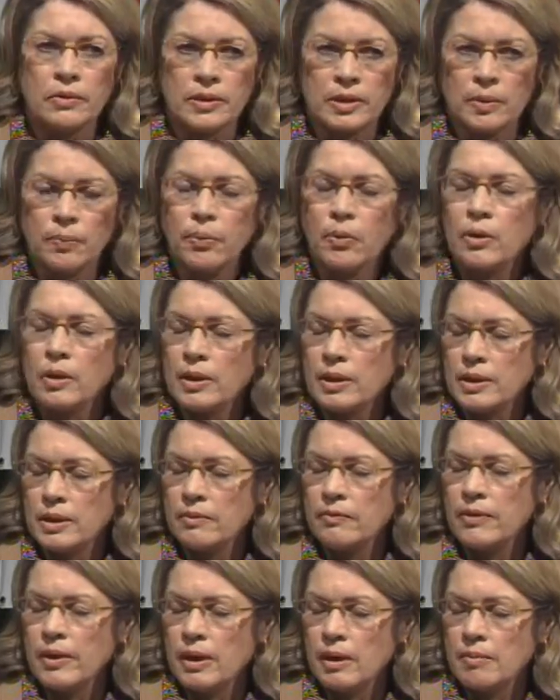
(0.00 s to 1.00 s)
is a Portland
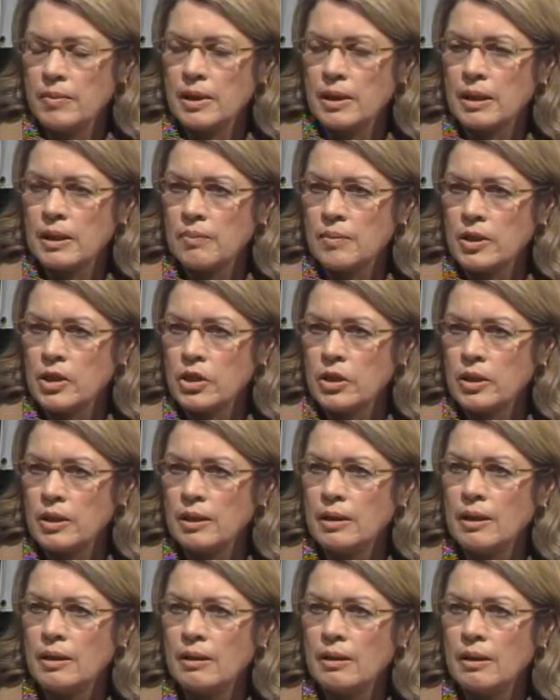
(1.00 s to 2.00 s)
Development
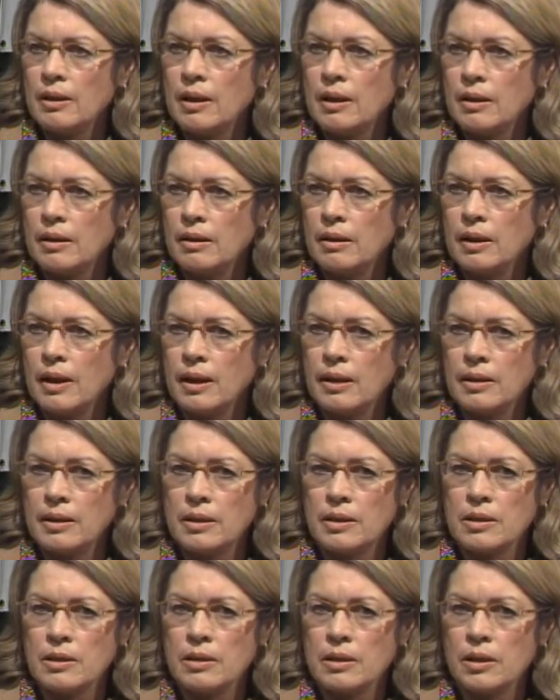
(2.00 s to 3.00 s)
Commission, and that
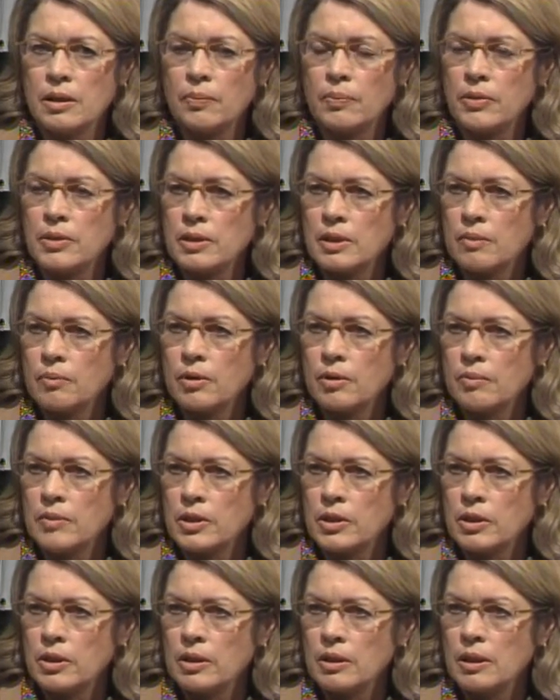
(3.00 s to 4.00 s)
is their principal
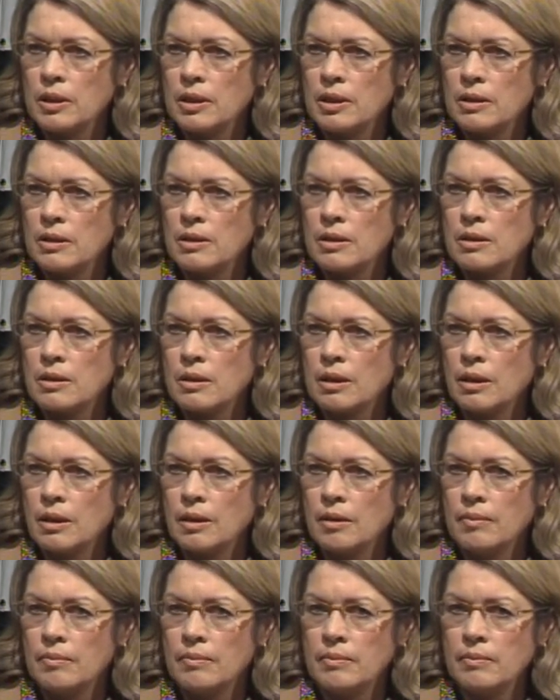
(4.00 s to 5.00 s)
mission is
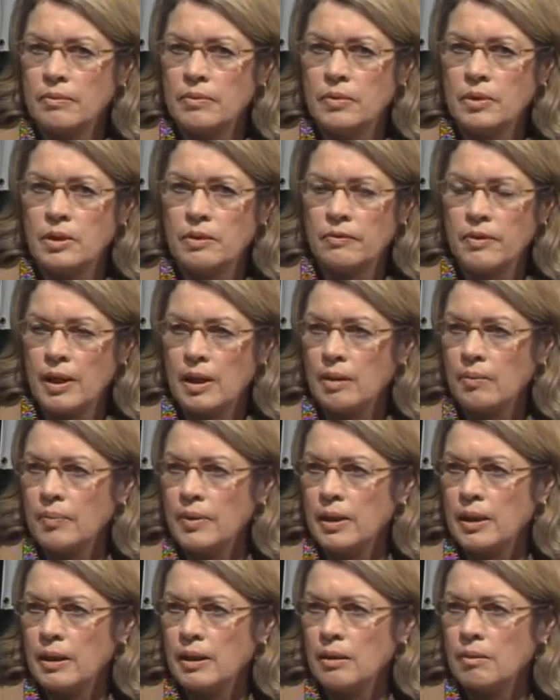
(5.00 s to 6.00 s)

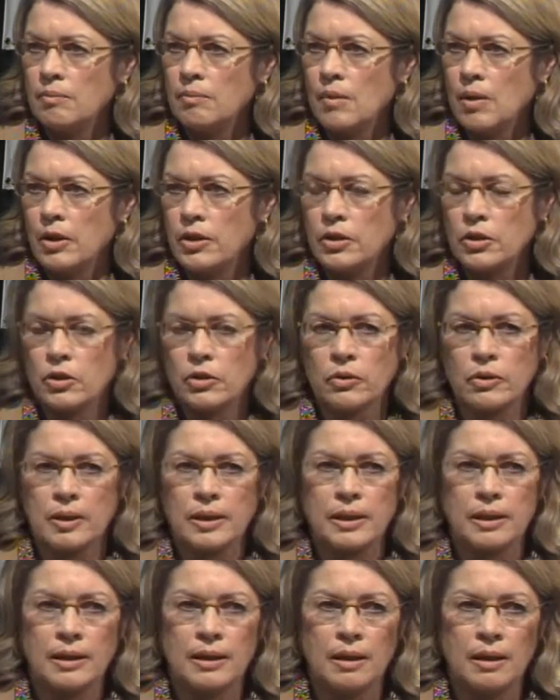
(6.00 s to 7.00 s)
developing,
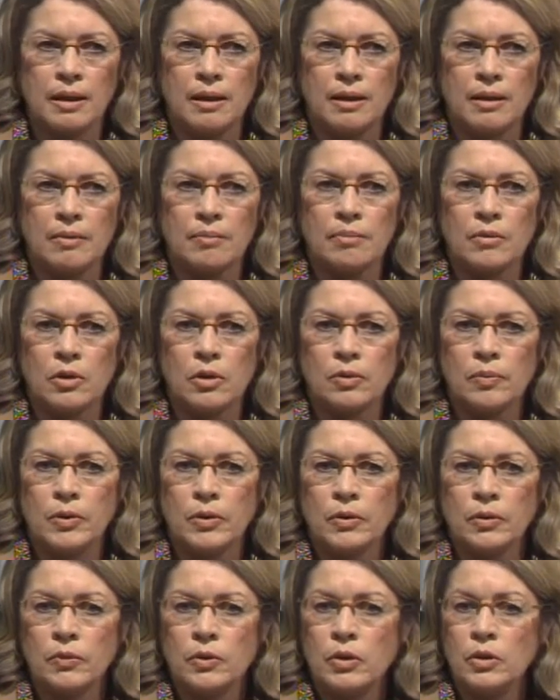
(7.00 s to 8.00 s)
monitoring
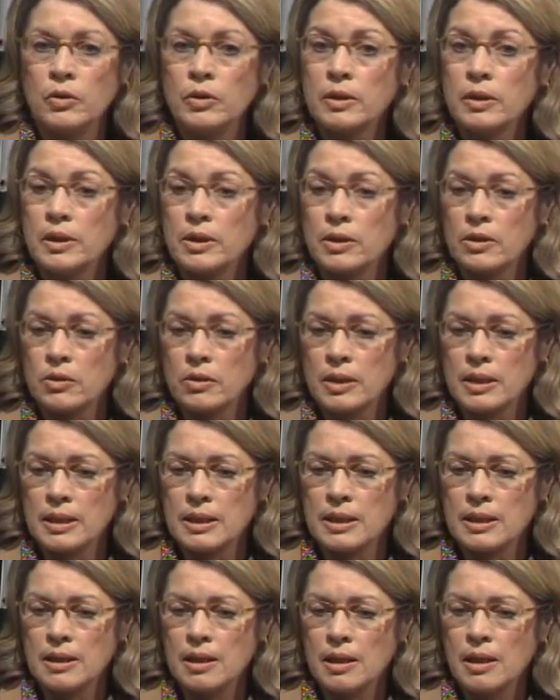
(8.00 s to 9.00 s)
urban renewal
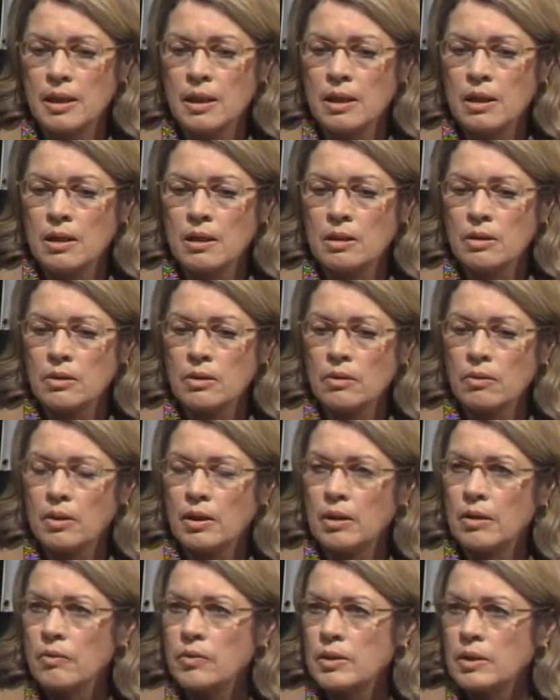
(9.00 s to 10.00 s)
districts. So
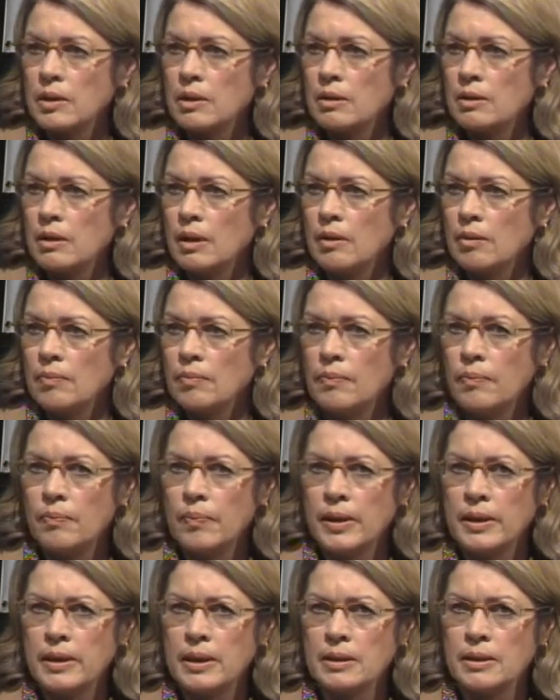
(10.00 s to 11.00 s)
there was
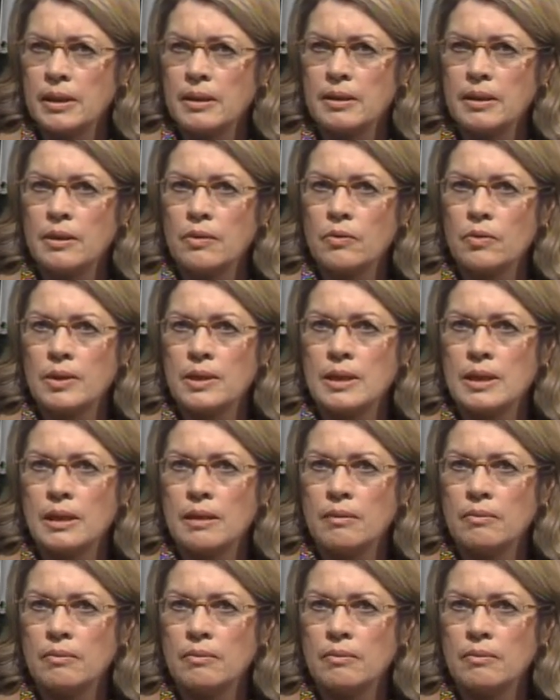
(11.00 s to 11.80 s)
but this I think was